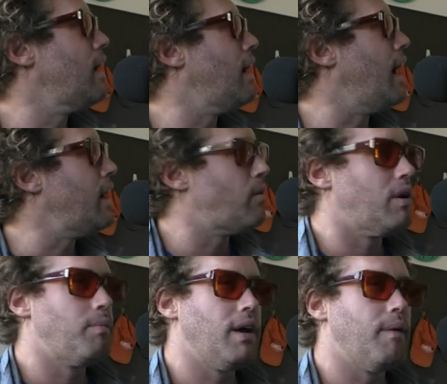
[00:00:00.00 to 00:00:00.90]
I don't want
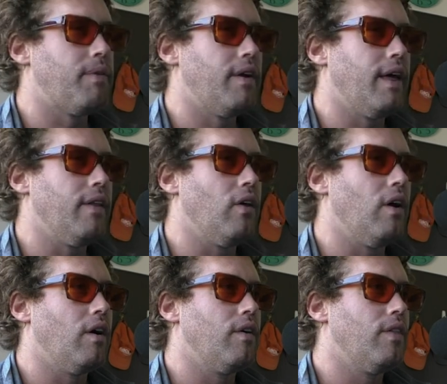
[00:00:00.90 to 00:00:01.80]
to be up there that
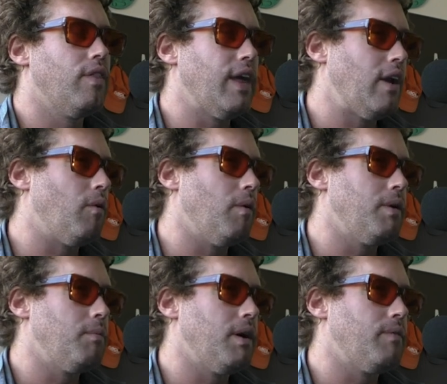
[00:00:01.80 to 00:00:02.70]
long. They don't want
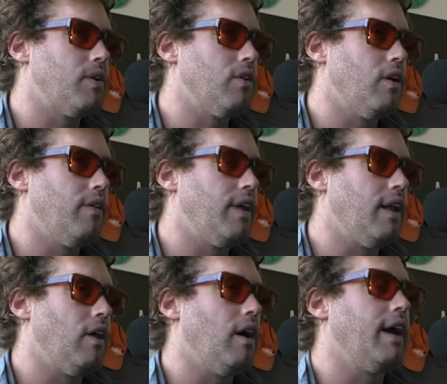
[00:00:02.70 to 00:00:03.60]
me to be up there that
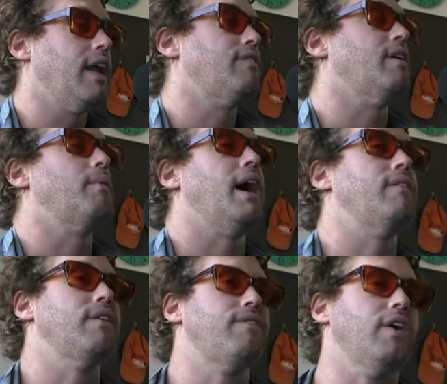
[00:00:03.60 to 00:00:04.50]
long. And if I'm
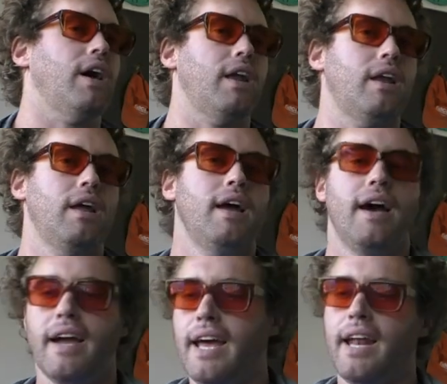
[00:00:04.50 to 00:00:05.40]
having fun,
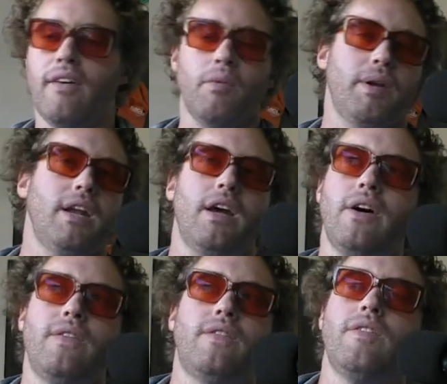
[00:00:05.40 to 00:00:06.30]
again, everybody
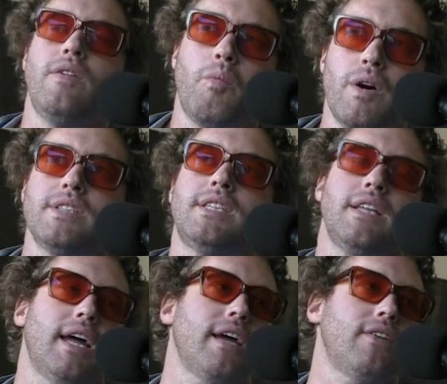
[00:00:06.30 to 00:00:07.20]
knows the worst thing
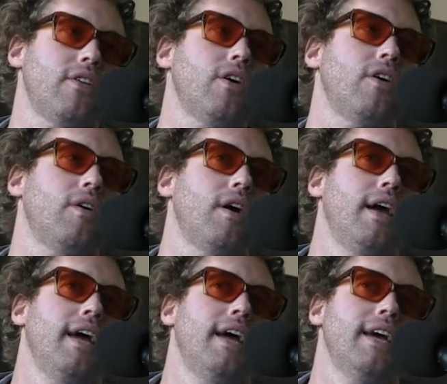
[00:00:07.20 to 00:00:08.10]
that I can do
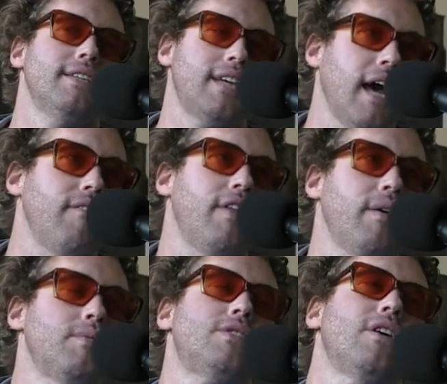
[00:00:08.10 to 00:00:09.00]
is have
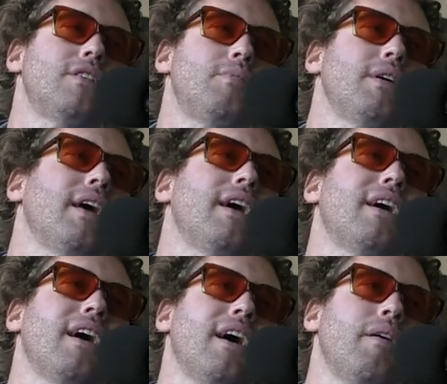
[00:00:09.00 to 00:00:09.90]
them start to be
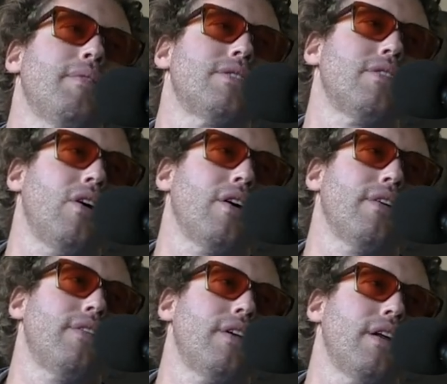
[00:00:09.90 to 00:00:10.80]
like, how much longer
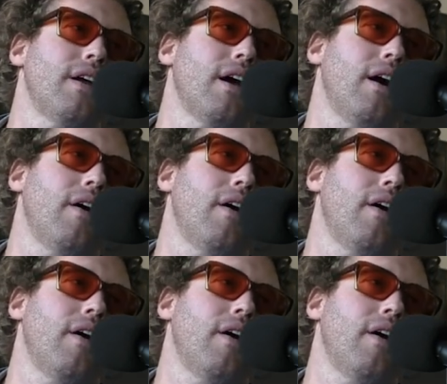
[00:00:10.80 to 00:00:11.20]
is he going to go?